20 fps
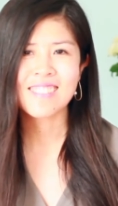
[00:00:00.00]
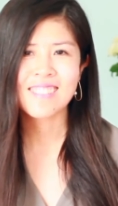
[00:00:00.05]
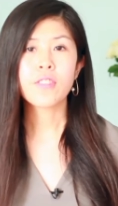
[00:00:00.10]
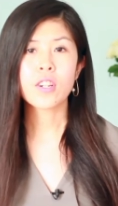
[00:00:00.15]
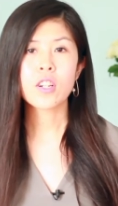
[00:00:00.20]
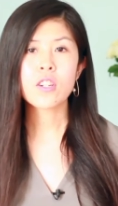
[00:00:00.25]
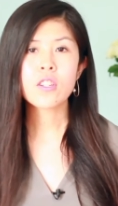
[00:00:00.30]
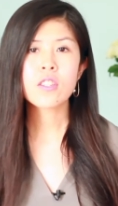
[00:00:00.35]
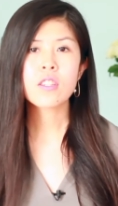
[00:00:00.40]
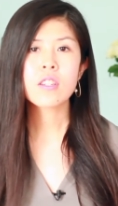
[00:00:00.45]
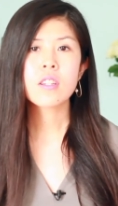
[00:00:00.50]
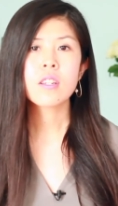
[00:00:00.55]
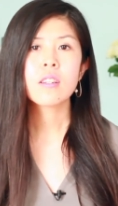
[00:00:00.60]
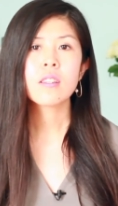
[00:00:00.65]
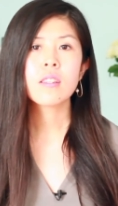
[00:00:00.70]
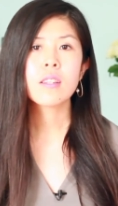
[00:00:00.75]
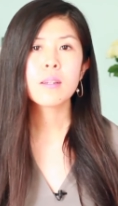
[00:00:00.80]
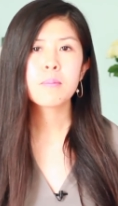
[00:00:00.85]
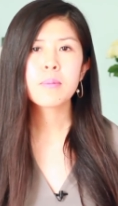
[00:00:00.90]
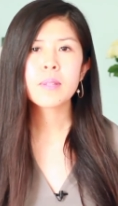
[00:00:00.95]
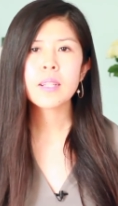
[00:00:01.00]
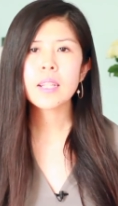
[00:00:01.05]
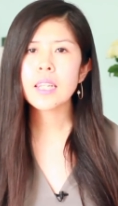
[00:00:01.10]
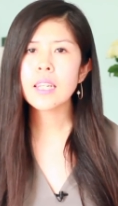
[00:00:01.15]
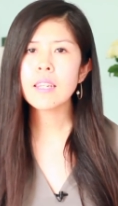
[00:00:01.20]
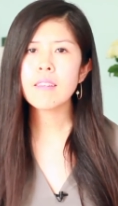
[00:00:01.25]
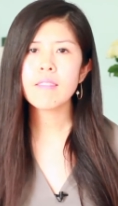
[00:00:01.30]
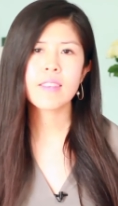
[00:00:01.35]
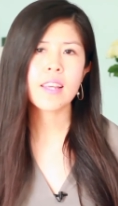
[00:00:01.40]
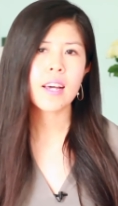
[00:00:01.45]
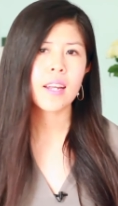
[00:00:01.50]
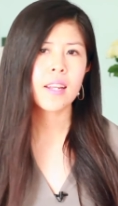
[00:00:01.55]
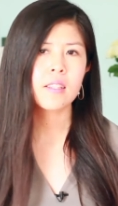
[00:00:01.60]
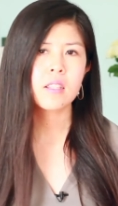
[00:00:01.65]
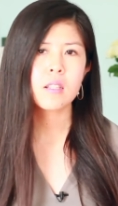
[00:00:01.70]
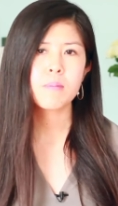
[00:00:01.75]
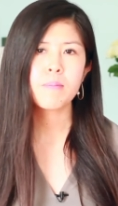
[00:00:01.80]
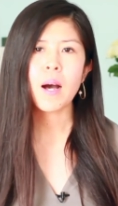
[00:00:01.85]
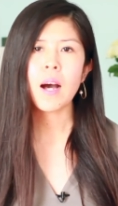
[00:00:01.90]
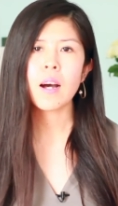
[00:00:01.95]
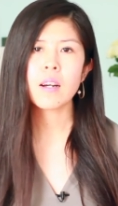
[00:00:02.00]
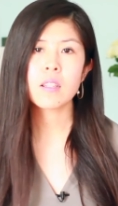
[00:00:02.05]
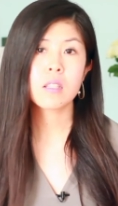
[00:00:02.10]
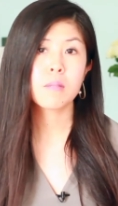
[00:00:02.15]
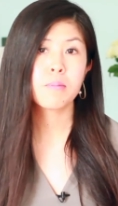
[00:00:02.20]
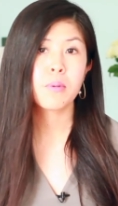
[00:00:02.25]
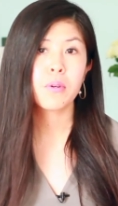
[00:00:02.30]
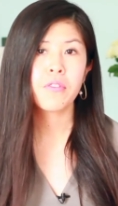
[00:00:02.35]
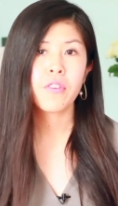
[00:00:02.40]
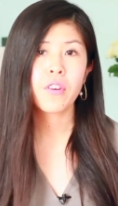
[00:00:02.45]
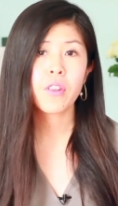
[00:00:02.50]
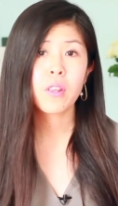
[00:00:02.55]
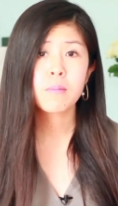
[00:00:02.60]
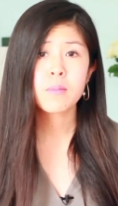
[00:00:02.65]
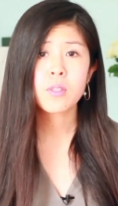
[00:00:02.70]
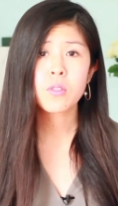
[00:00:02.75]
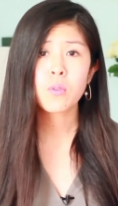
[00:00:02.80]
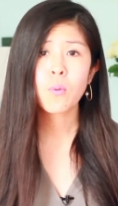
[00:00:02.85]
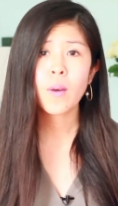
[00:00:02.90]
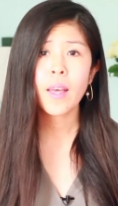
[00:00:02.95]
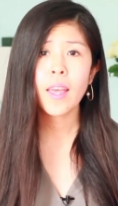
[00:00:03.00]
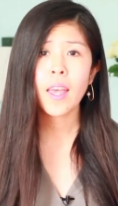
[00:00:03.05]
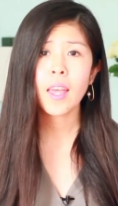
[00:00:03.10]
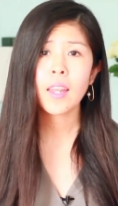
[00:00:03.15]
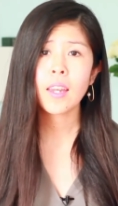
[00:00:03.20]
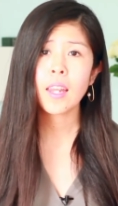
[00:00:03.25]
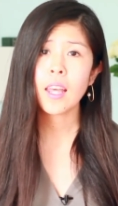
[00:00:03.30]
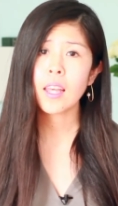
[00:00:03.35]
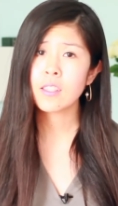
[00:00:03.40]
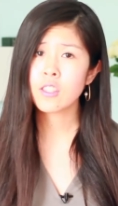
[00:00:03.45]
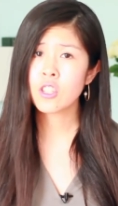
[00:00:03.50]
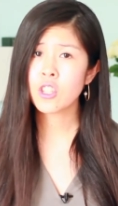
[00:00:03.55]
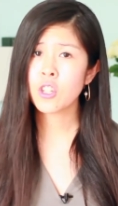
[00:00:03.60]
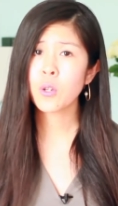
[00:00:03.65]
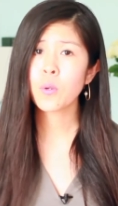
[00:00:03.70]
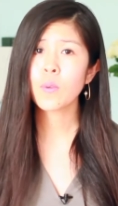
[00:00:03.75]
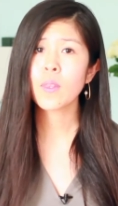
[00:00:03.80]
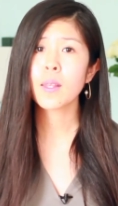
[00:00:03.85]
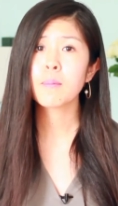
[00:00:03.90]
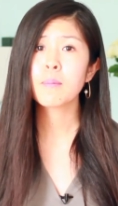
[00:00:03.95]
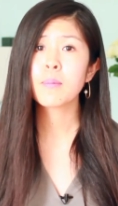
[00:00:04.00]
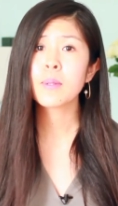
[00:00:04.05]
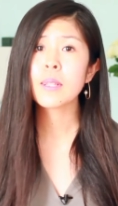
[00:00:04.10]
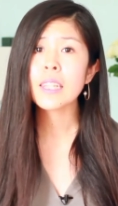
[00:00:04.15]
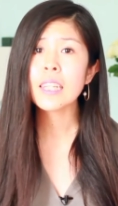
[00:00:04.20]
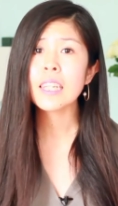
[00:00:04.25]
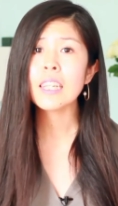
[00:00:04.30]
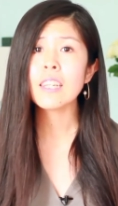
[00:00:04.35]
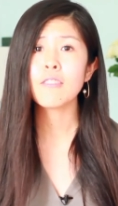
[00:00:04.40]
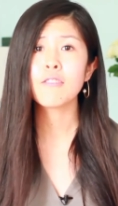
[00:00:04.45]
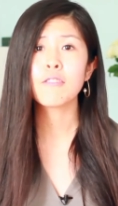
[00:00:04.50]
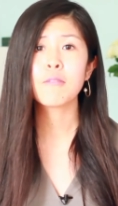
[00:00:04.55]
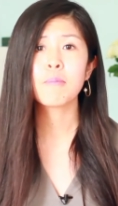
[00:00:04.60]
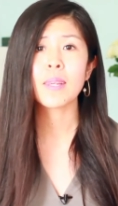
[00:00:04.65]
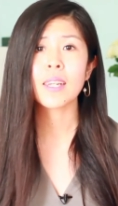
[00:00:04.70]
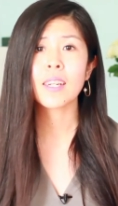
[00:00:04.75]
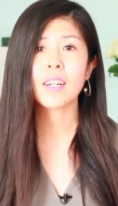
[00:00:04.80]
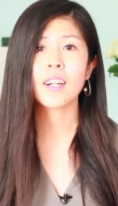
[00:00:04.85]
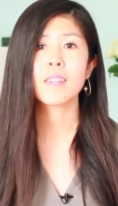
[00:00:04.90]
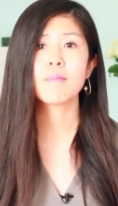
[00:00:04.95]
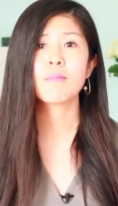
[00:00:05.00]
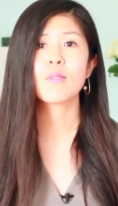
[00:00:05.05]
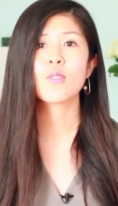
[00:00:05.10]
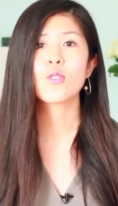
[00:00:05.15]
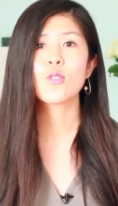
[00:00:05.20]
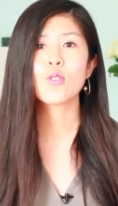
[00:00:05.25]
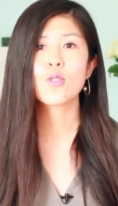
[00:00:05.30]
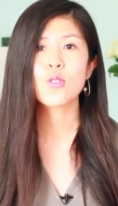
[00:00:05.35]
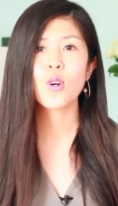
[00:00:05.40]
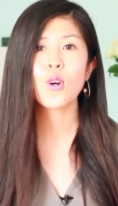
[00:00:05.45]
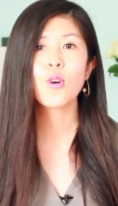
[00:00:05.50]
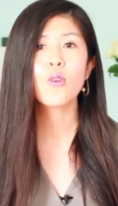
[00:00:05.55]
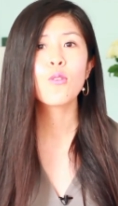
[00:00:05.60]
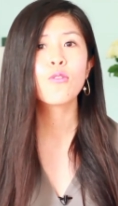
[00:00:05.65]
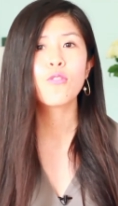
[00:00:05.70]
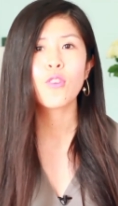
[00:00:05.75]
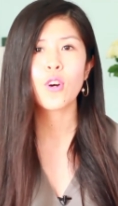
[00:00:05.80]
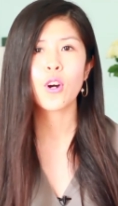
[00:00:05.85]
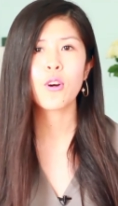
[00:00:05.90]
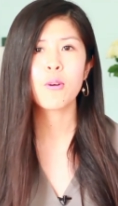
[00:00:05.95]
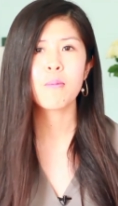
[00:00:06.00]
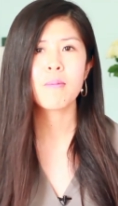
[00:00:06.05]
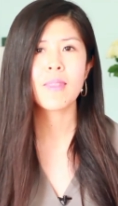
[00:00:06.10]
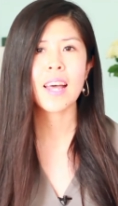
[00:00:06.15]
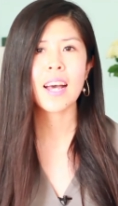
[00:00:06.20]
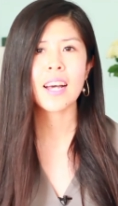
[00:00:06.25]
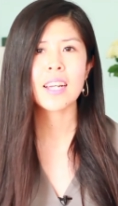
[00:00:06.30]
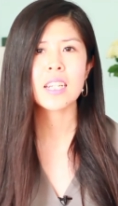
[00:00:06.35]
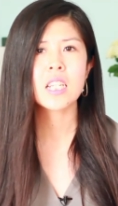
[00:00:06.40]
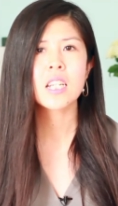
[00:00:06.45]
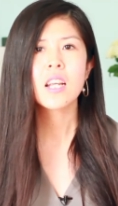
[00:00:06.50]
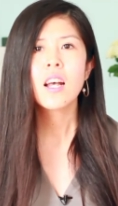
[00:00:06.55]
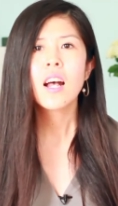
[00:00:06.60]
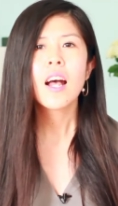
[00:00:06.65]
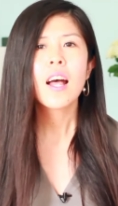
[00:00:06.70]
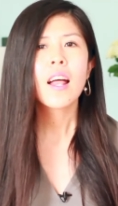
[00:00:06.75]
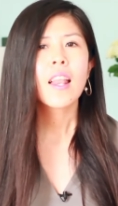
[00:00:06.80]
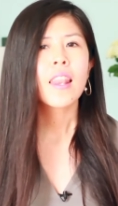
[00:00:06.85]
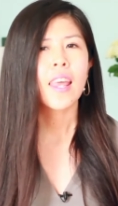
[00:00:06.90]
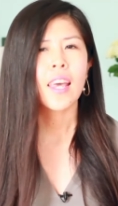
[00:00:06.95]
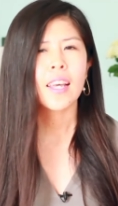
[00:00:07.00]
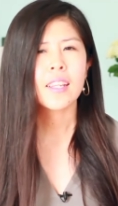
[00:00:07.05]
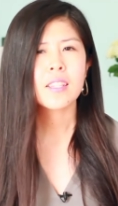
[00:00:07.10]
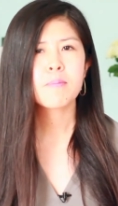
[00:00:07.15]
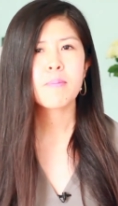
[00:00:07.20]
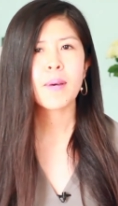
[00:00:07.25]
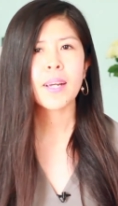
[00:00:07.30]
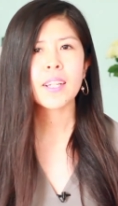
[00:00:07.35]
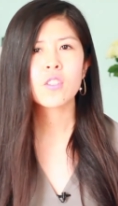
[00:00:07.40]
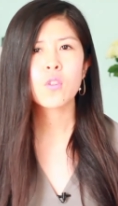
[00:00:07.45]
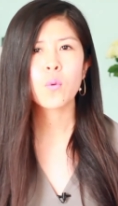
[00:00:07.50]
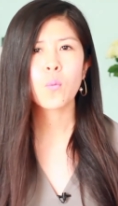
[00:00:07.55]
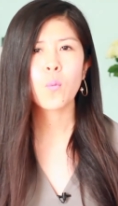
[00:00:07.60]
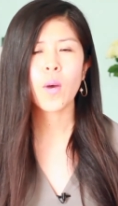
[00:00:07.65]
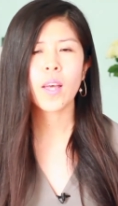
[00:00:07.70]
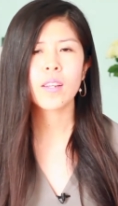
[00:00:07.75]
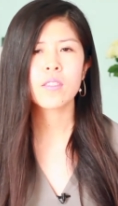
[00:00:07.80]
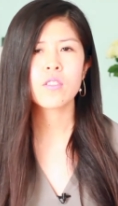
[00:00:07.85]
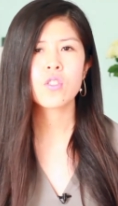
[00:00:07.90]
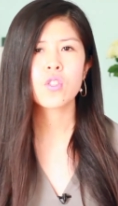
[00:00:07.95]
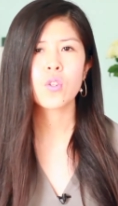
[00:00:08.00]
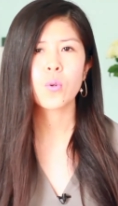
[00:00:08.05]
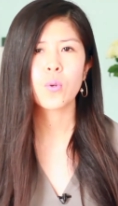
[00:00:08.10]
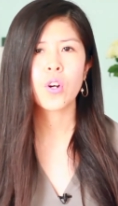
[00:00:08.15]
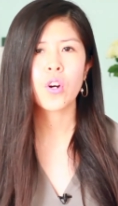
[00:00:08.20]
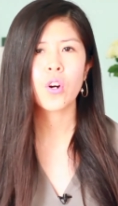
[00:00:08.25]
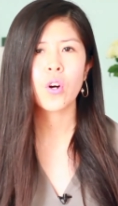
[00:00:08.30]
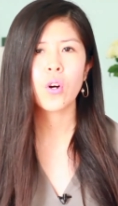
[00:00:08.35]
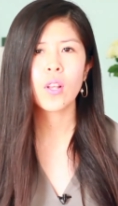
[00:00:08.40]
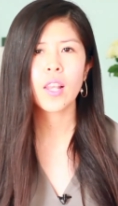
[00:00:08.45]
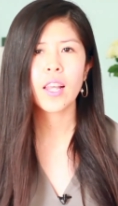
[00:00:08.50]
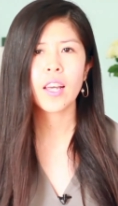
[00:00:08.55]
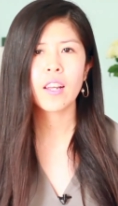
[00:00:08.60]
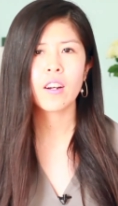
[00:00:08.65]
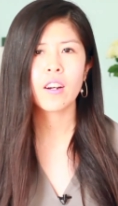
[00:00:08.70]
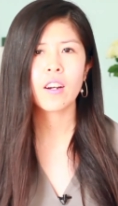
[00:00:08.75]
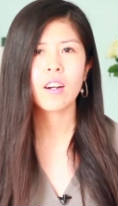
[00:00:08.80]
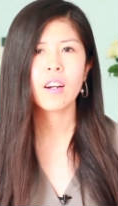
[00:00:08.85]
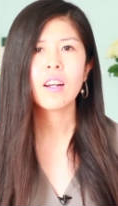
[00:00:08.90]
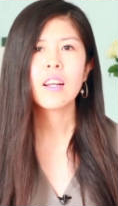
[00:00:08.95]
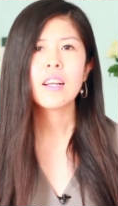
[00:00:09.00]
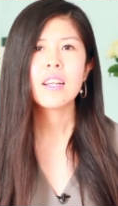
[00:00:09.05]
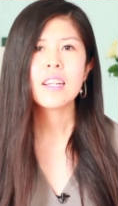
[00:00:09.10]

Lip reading: First, they believe that it's possible for them to win until the belief becomes so firm that they expect to win sooner or later.